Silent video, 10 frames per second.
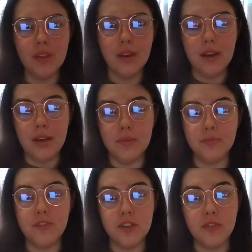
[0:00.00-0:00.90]

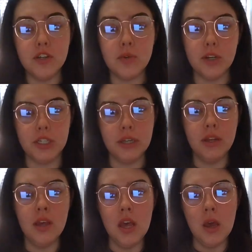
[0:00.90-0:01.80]
For the first question,
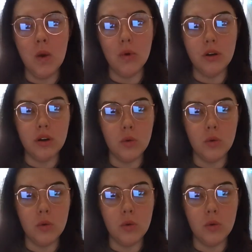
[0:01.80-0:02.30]
what are